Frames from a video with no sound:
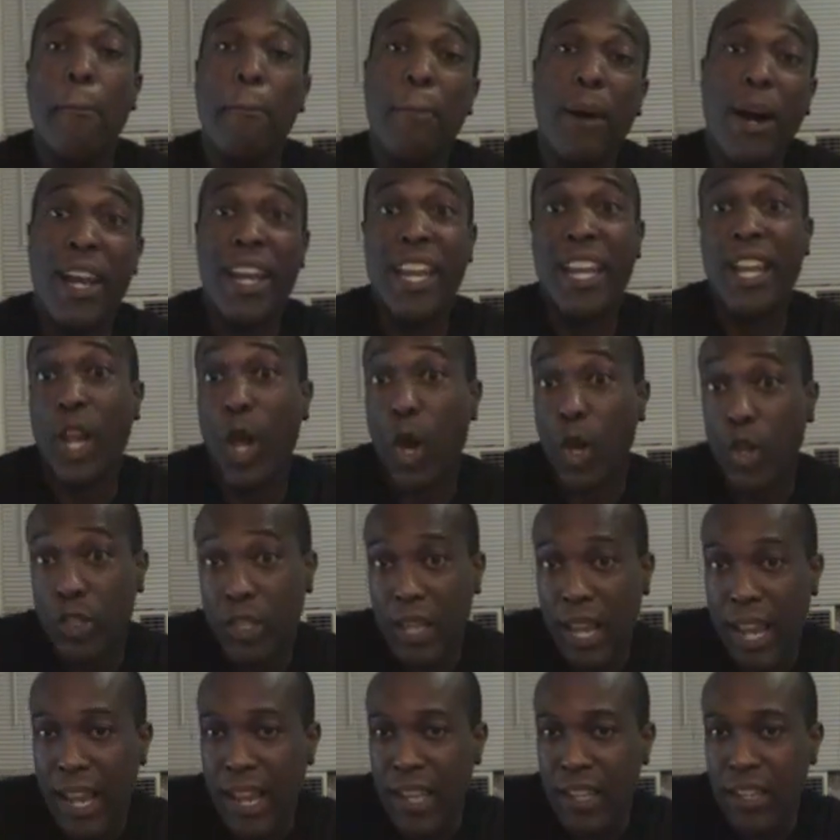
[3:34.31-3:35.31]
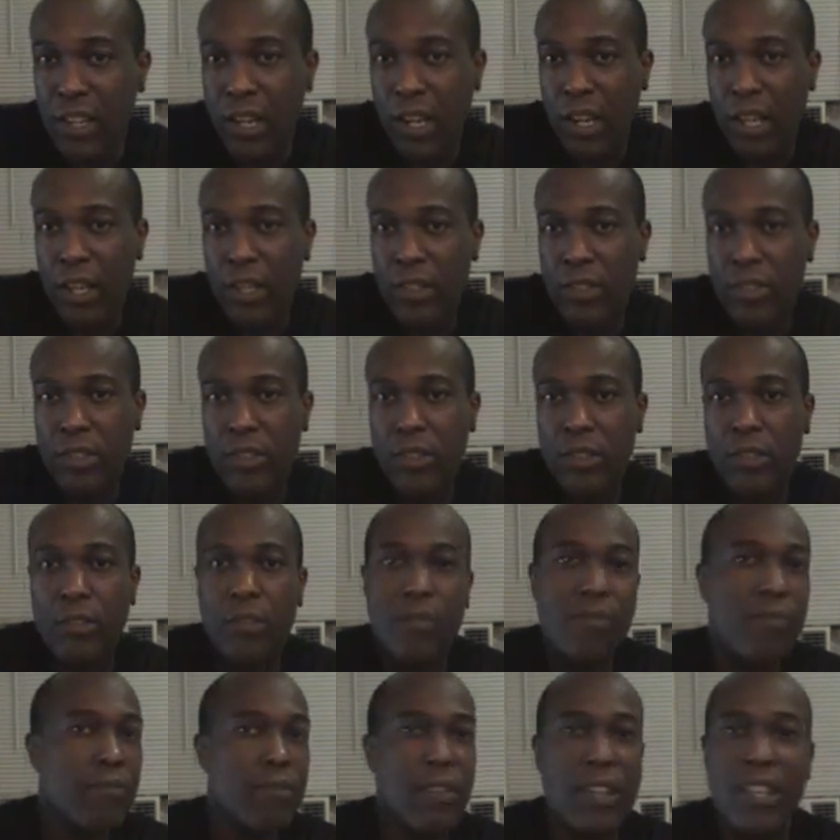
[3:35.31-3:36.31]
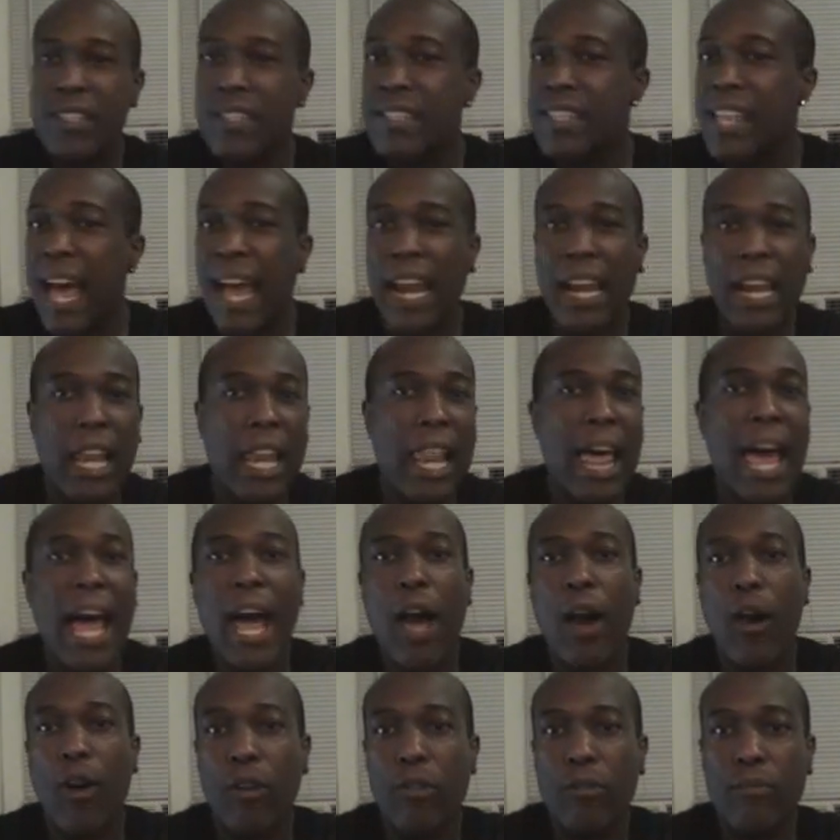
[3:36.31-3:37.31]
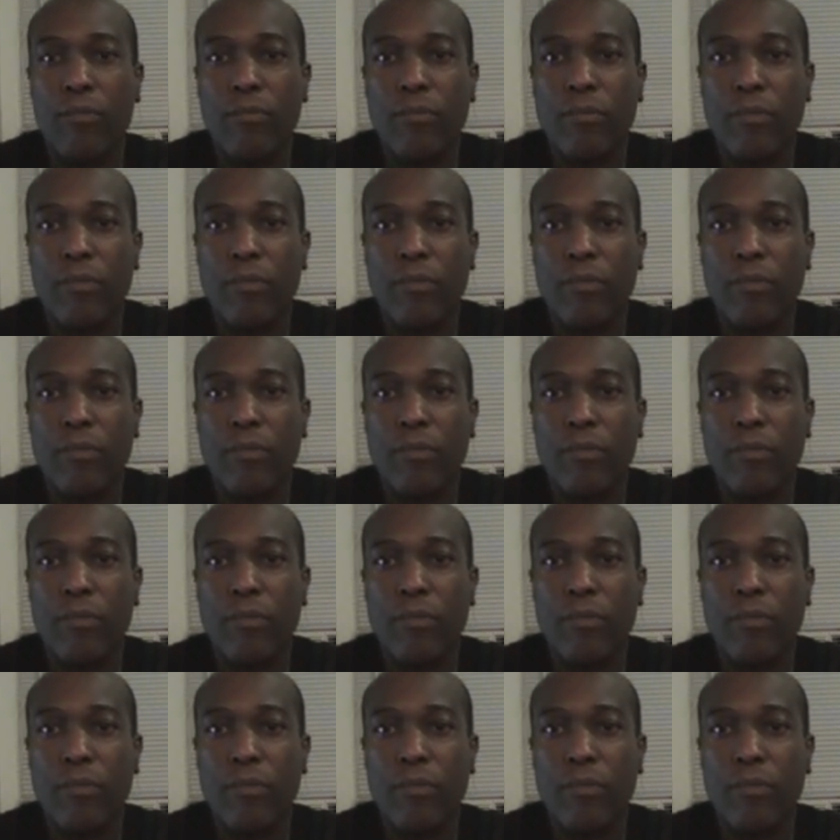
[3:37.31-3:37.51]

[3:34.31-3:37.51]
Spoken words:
But in Los Angeles, it's not allowed.